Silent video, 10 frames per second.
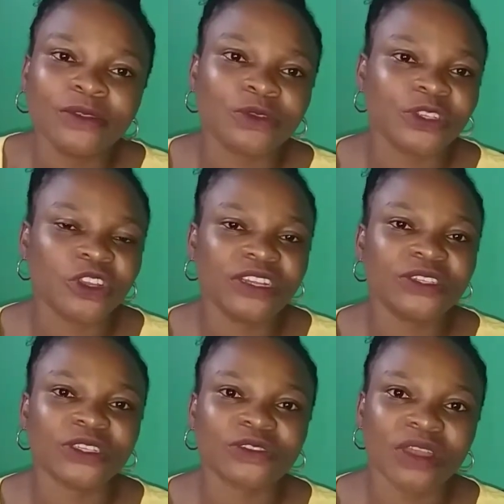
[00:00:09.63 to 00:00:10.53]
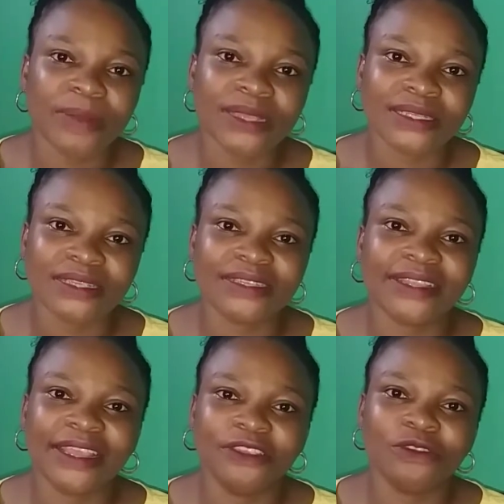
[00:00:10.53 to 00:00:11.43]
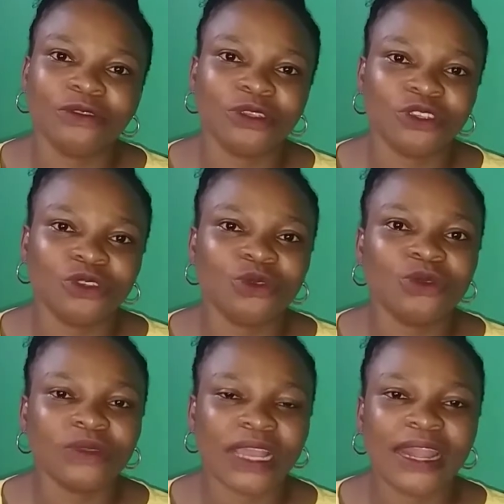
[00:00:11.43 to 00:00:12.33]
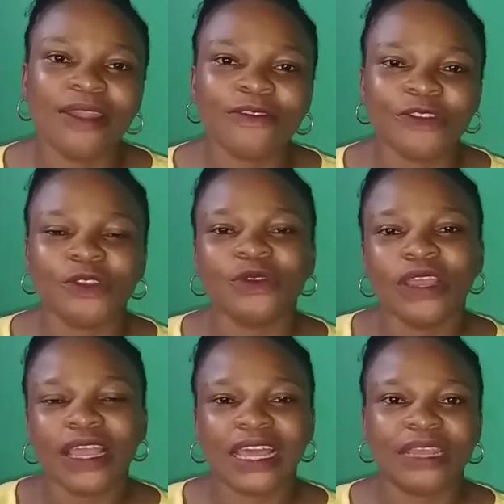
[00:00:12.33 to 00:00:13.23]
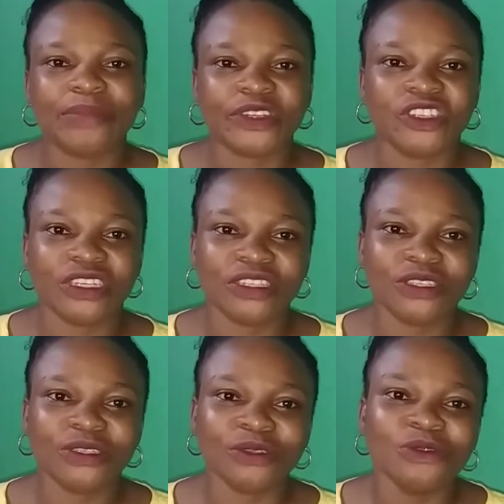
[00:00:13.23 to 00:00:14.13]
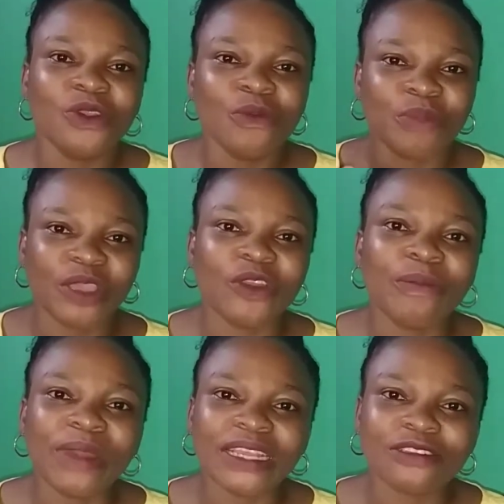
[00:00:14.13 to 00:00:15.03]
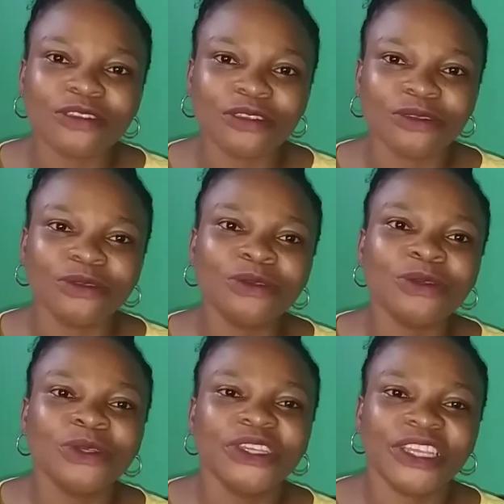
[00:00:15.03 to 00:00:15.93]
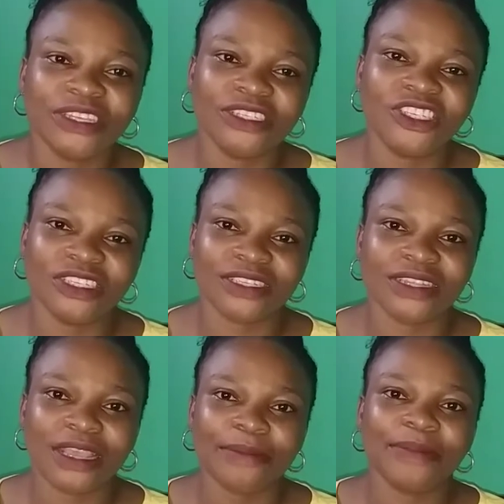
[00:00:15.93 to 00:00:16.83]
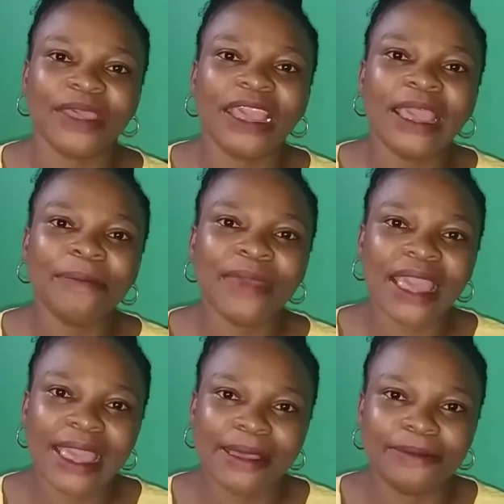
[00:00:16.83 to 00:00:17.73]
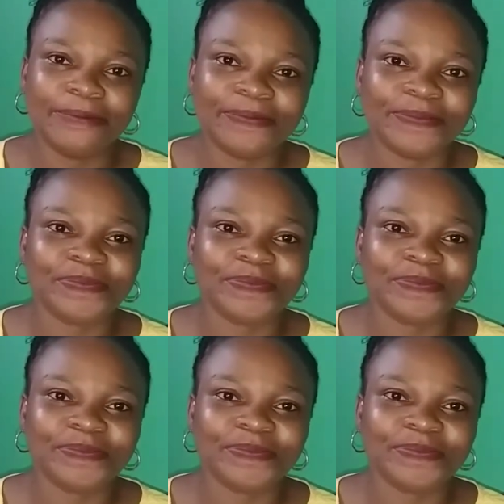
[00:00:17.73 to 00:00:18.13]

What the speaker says: returning subscribers, I say thank you to you. I love you and I appreciate you. May God bless you in Jesus' name. Amen.